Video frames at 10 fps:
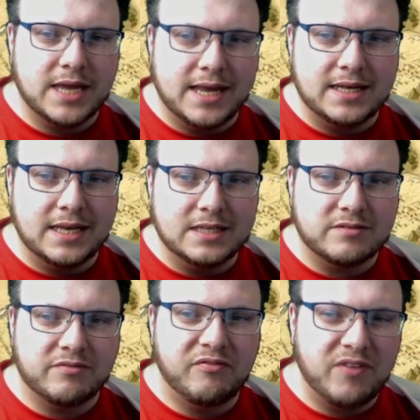it is
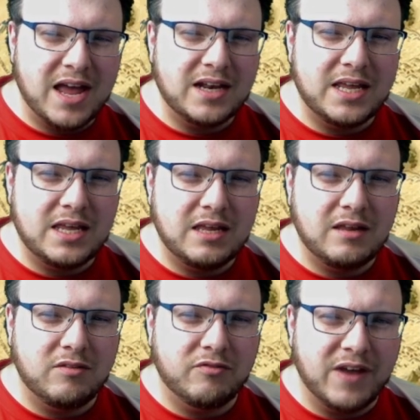fairly
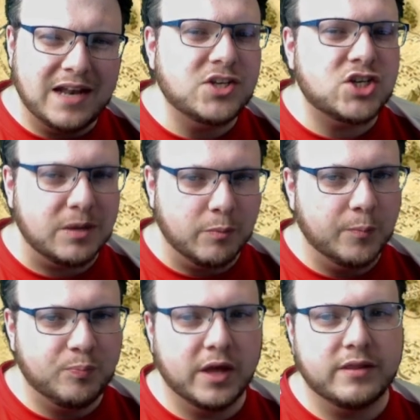cheap,
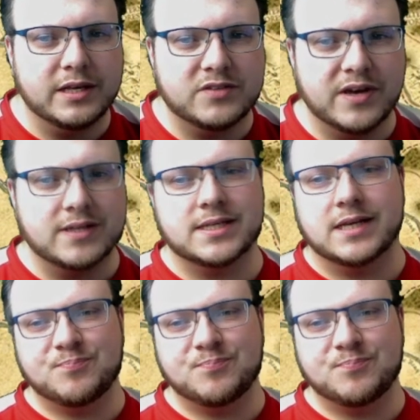I think it's fair to say.